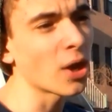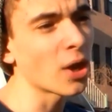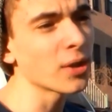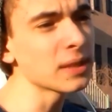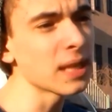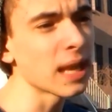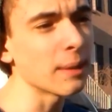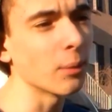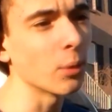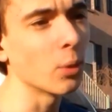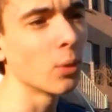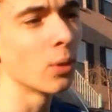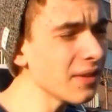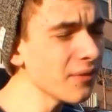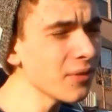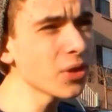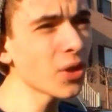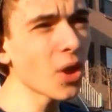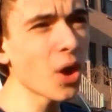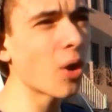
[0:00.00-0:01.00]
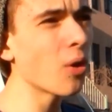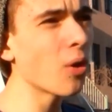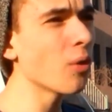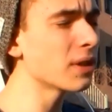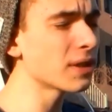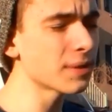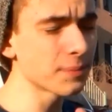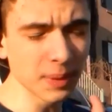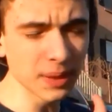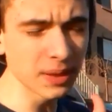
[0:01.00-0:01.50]
it on the table. Even though
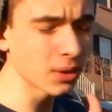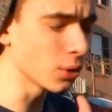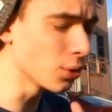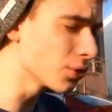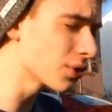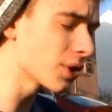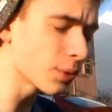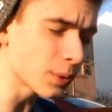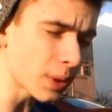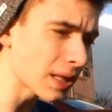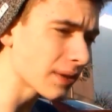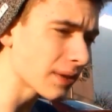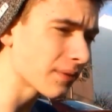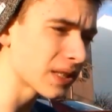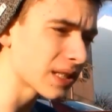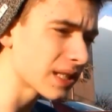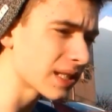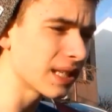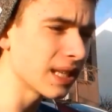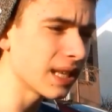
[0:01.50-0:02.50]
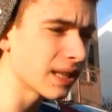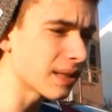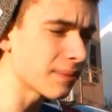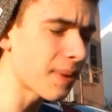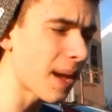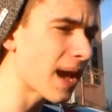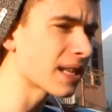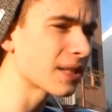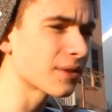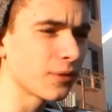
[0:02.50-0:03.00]
it's been losing relevancy in
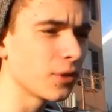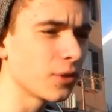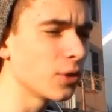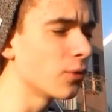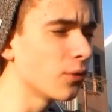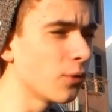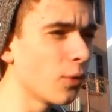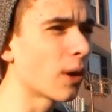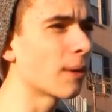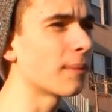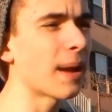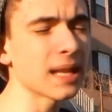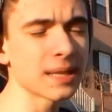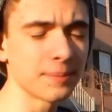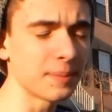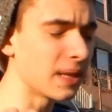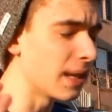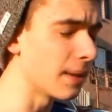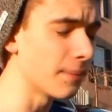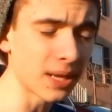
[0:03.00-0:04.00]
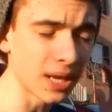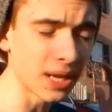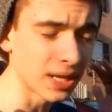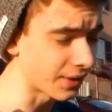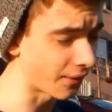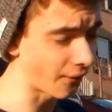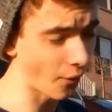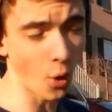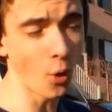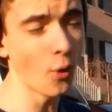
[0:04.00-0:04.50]
the past few formats, be it
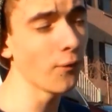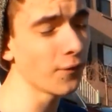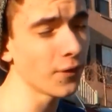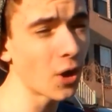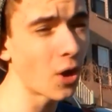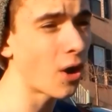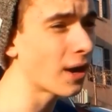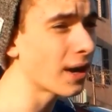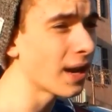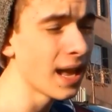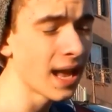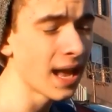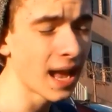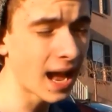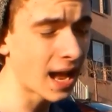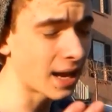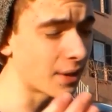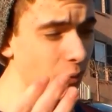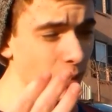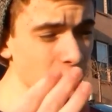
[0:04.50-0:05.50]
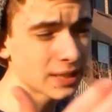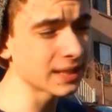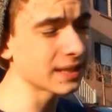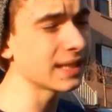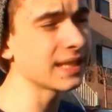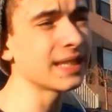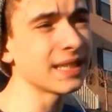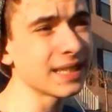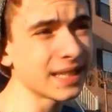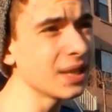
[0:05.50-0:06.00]
because of Ophion had
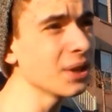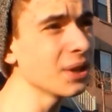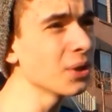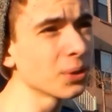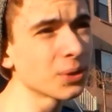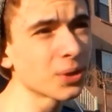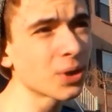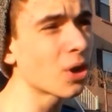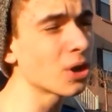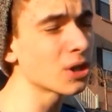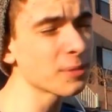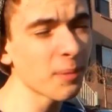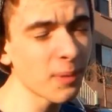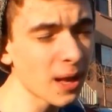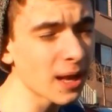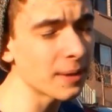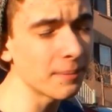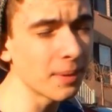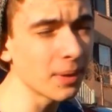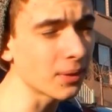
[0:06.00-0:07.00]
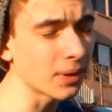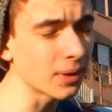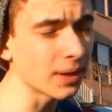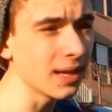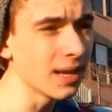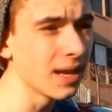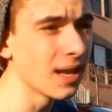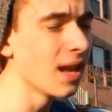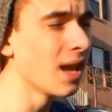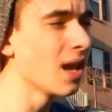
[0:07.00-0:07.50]
recently killed the card's
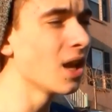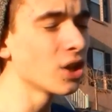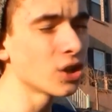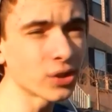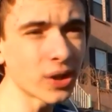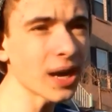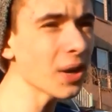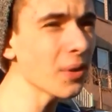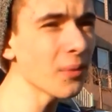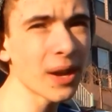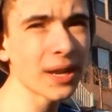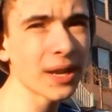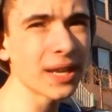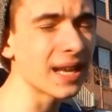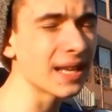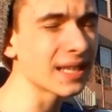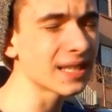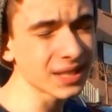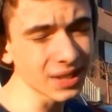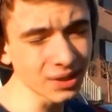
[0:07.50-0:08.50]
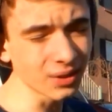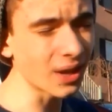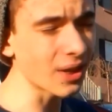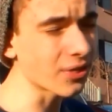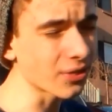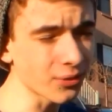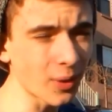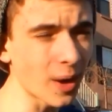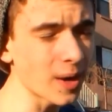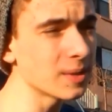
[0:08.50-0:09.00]
playability, Godia is still
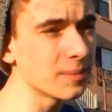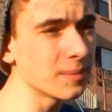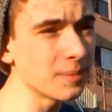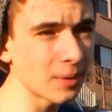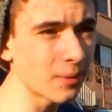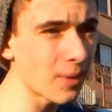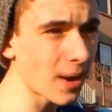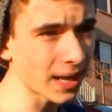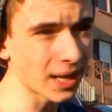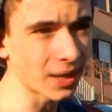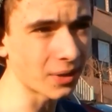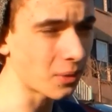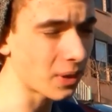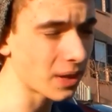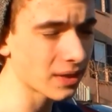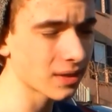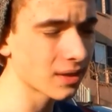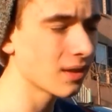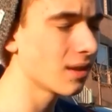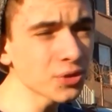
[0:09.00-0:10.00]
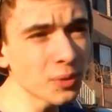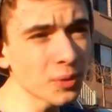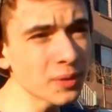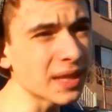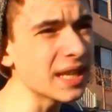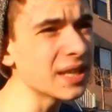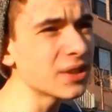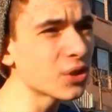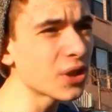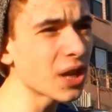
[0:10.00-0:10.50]
a threat to be reckoned with. Also, with
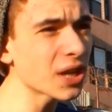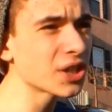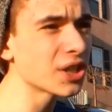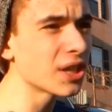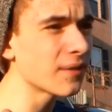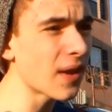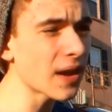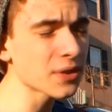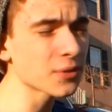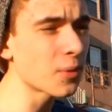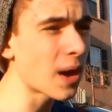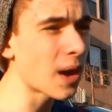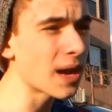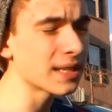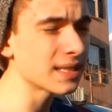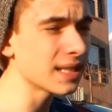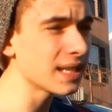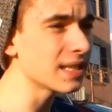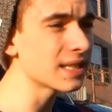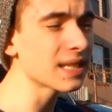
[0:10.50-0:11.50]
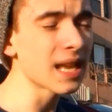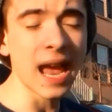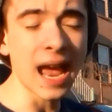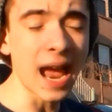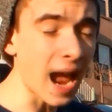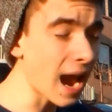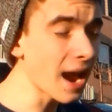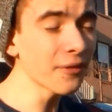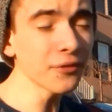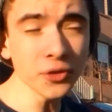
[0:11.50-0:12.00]
the introduction of XYZs
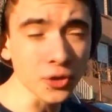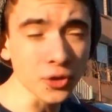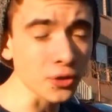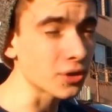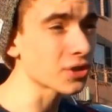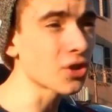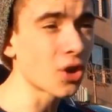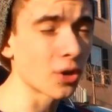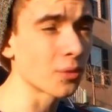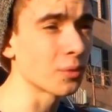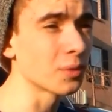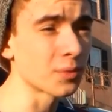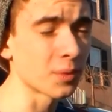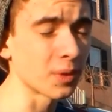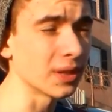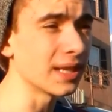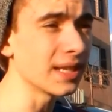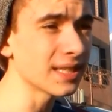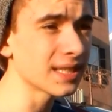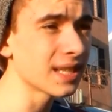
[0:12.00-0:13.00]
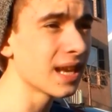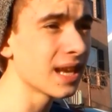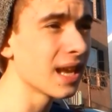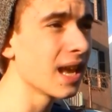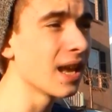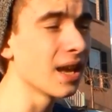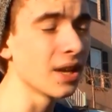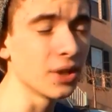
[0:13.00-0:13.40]
after this card was released,